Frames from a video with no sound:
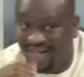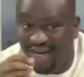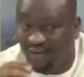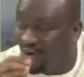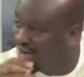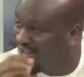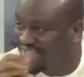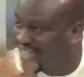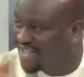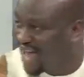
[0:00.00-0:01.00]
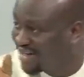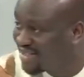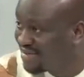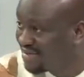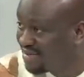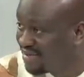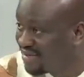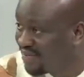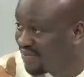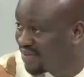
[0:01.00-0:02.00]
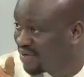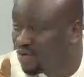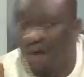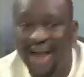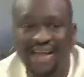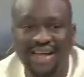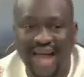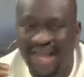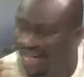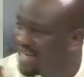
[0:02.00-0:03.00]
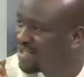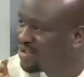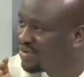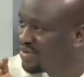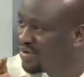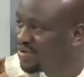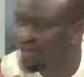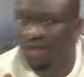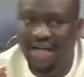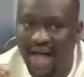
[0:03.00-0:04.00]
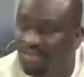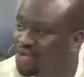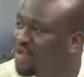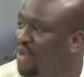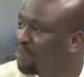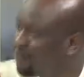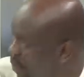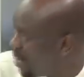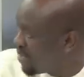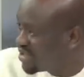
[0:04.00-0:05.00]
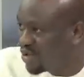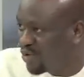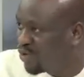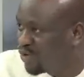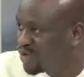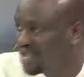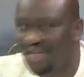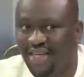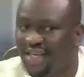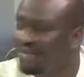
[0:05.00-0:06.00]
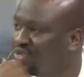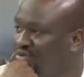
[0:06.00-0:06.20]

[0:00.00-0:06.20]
the Foreign Exchange Act, you are likely to come to the problematic conclusion they came to.